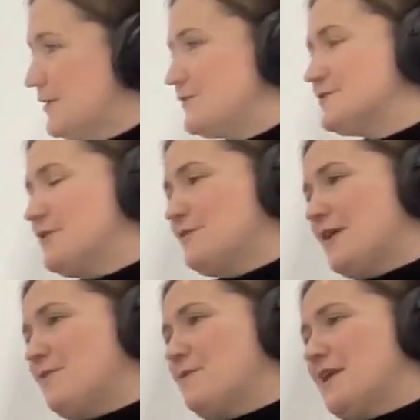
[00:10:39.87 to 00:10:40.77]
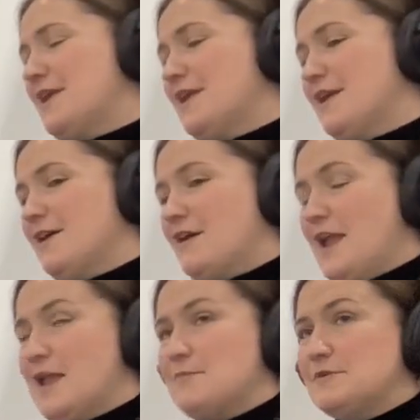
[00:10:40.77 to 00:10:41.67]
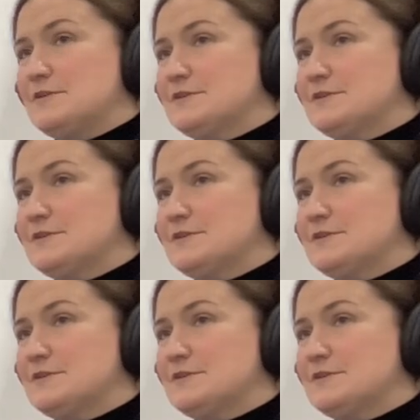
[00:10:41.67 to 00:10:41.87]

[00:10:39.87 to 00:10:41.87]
so that we are able,